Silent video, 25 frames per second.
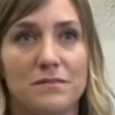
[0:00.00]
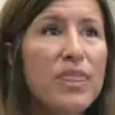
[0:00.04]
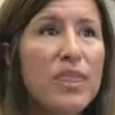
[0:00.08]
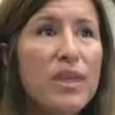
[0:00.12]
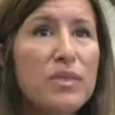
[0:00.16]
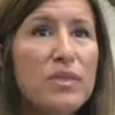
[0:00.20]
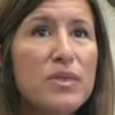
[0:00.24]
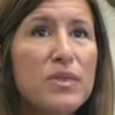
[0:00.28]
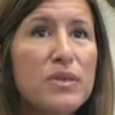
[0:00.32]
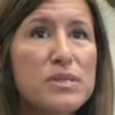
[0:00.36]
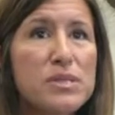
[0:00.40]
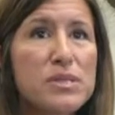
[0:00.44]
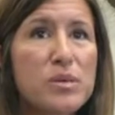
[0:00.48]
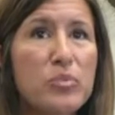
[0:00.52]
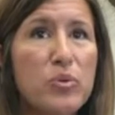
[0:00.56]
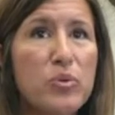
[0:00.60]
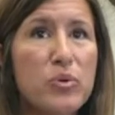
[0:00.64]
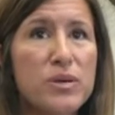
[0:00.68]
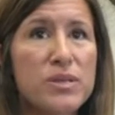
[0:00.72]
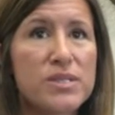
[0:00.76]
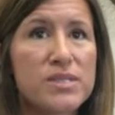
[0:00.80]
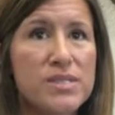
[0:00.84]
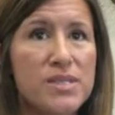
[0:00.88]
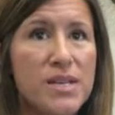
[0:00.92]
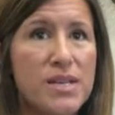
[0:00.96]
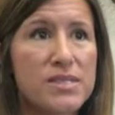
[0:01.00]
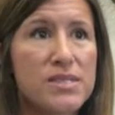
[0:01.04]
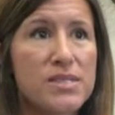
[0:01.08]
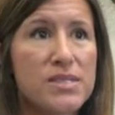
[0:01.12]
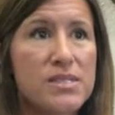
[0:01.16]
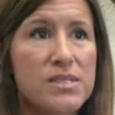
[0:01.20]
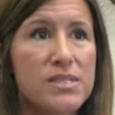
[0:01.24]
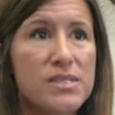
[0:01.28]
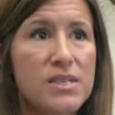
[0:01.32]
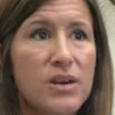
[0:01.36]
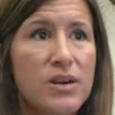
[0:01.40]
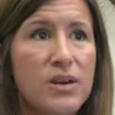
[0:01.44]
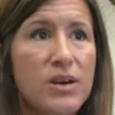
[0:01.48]
I think the supports
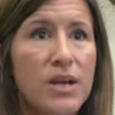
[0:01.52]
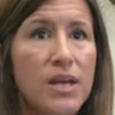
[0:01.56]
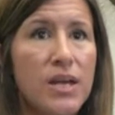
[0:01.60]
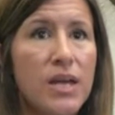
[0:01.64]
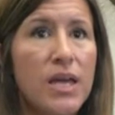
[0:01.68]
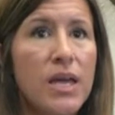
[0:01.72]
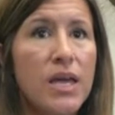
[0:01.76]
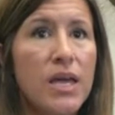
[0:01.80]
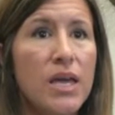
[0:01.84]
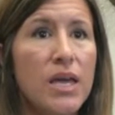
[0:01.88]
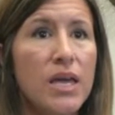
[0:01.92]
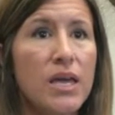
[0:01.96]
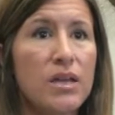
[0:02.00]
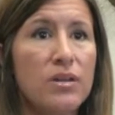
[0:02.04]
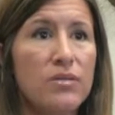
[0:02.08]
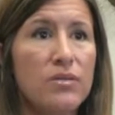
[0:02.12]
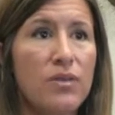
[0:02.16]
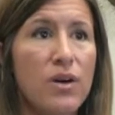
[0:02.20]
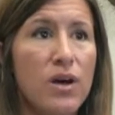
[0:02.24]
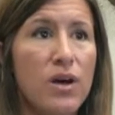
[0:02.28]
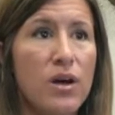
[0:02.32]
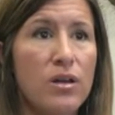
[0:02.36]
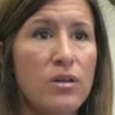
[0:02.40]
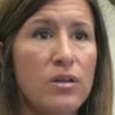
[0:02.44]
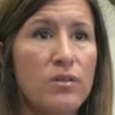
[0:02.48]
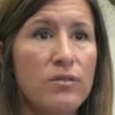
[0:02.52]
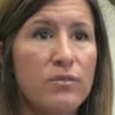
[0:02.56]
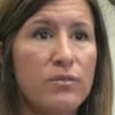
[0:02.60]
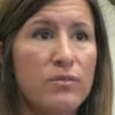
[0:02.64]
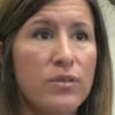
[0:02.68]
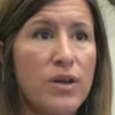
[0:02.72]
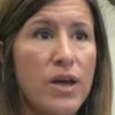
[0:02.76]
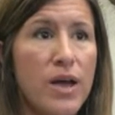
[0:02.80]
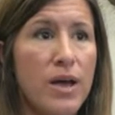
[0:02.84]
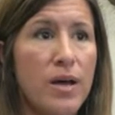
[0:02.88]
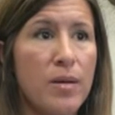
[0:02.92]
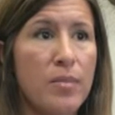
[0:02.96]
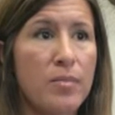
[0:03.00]
necessary
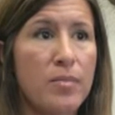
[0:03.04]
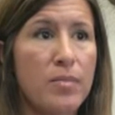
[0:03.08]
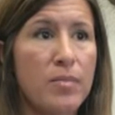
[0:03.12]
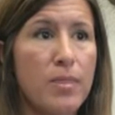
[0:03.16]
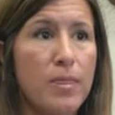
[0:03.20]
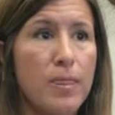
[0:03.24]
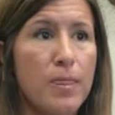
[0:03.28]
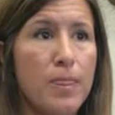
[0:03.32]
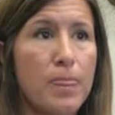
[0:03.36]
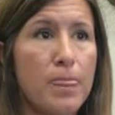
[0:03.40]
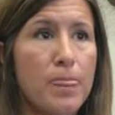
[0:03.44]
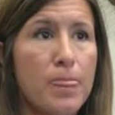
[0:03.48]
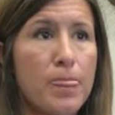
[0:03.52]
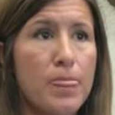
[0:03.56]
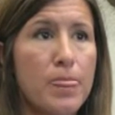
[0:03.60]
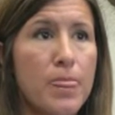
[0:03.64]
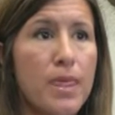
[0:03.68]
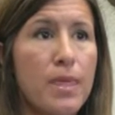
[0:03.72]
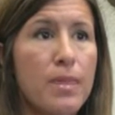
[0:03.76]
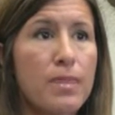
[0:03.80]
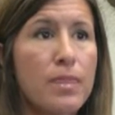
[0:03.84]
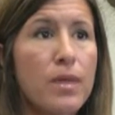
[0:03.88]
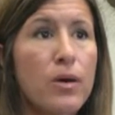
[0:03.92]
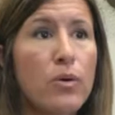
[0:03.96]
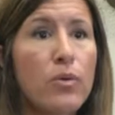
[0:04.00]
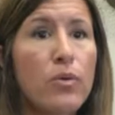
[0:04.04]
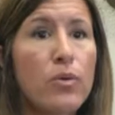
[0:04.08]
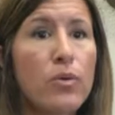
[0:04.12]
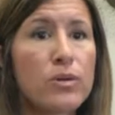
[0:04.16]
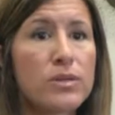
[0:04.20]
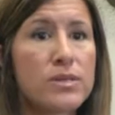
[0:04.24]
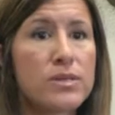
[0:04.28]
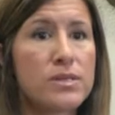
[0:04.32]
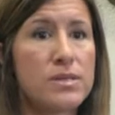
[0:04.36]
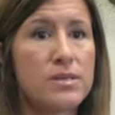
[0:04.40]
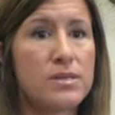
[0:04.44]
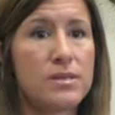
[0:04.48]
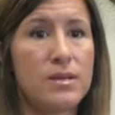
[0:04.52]
involve the
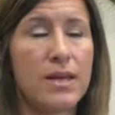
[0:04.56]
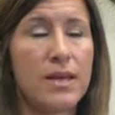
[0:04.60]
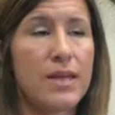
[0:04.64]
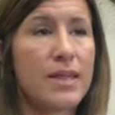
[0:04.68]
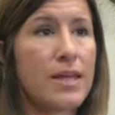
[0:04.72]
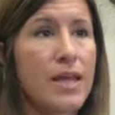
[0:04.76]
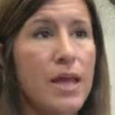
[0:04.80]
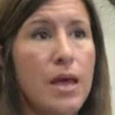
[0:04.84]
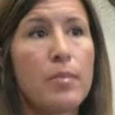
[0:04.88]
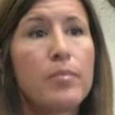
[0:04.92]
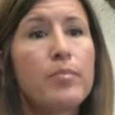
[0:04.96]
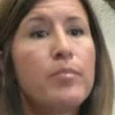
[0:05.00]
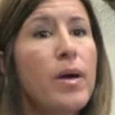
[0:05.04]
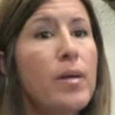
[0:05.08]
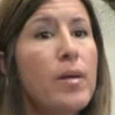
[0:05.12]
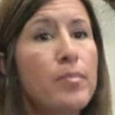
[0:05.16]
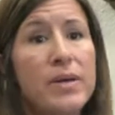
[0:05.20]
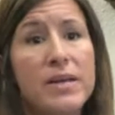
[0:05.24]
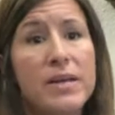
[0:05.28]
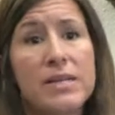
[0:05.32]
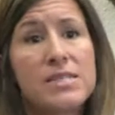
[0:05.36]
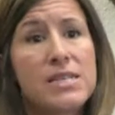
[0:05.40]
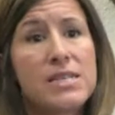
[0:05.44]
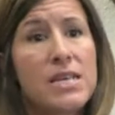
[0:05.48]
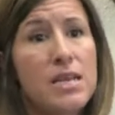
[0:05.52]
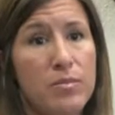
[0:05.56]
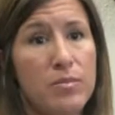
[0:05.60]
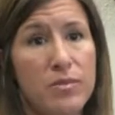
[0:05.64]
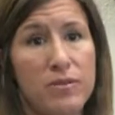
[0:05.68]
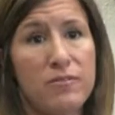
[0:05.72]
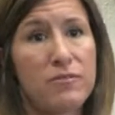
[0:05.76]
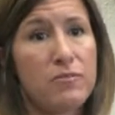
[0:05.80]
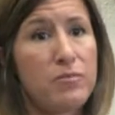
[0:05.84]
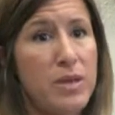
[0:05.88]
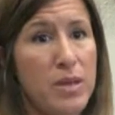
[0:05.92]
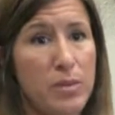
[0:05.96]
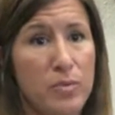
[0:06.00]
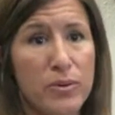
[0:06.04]
whole, like a big team
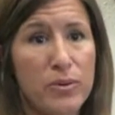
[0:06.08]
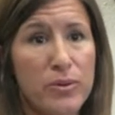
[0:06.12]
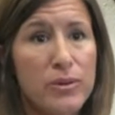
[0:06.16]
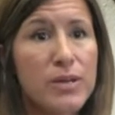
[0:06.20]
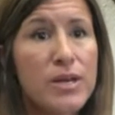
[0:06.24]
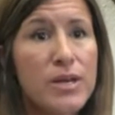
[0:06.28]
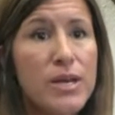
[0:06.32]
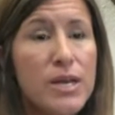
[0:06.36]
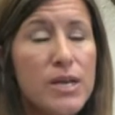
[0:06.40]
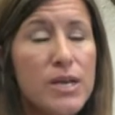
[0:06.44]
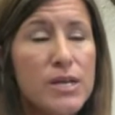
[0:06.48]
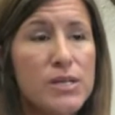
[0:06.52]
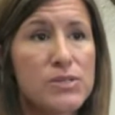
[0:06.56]
of people.